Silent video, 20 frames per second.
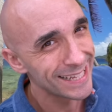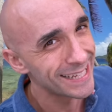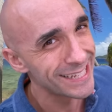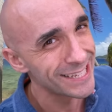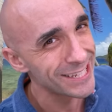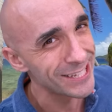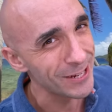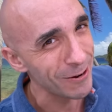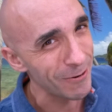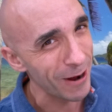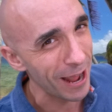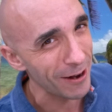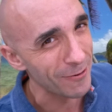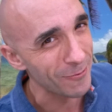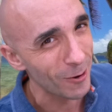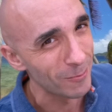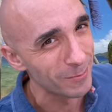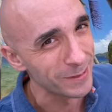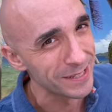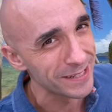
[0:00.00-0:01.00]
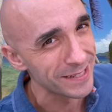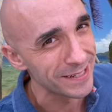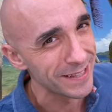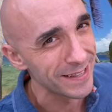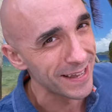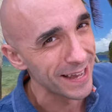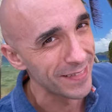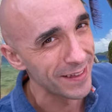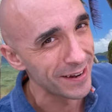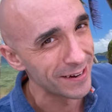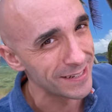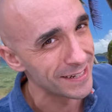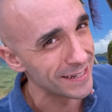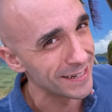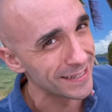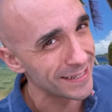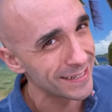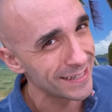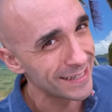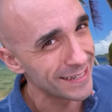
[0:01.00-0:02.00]
It's so Anne Robinson at the end there, isn't
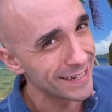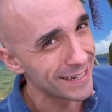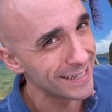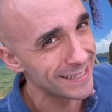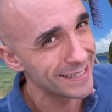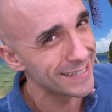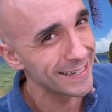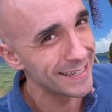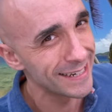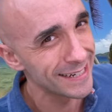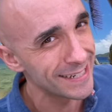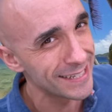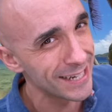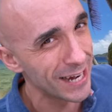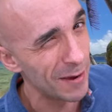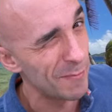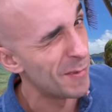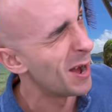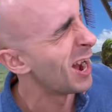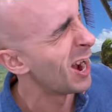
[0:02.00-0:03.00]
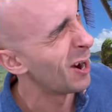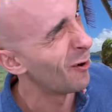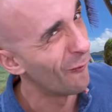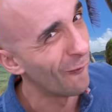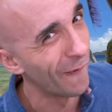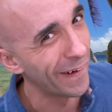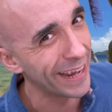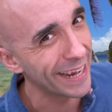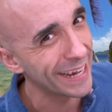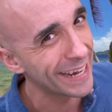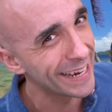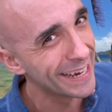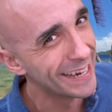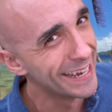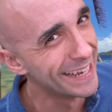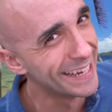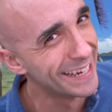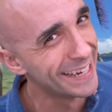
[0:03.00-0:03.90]
it? I'll see you next time. Wink.